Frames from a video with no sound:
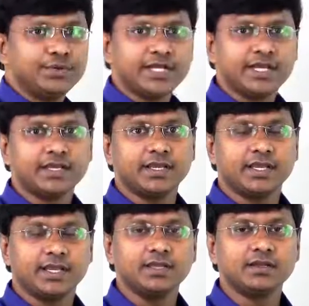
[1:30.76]
You take
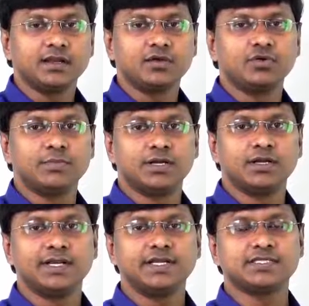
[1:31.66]
in
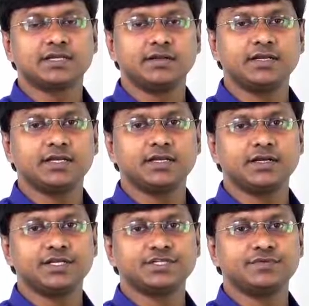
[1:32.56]
glaucoma, it is a clinical
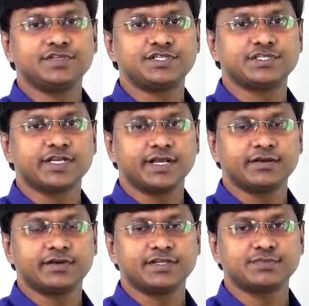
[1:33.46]
condition which is
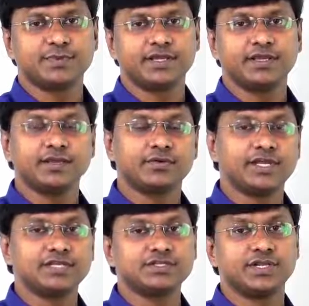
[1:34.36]
characterized by
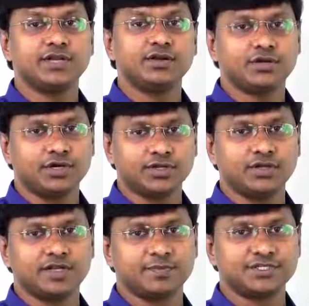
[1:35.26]
raised
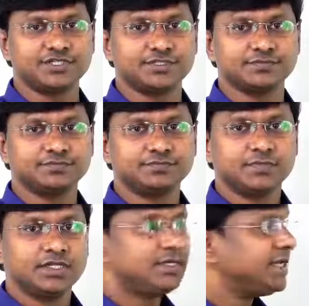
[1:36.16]
intraocular pressure,
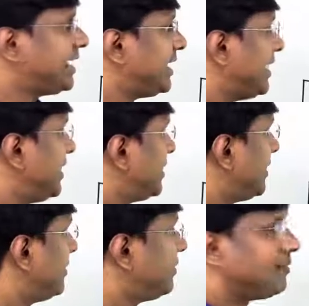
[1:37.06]
and
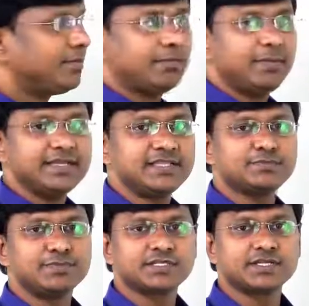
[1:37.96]
by
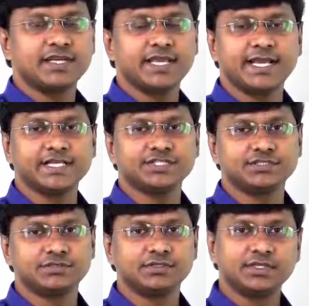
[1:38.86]
this muscarinic
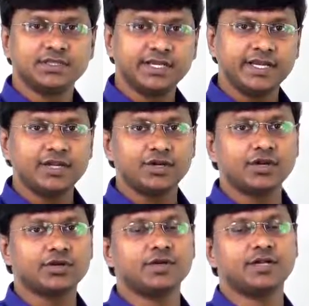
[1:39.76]
action the
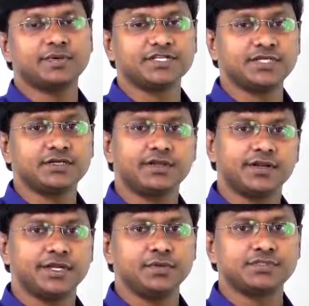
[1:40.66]
intraocular pressure
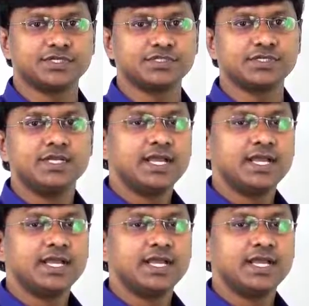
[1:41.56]
reduces,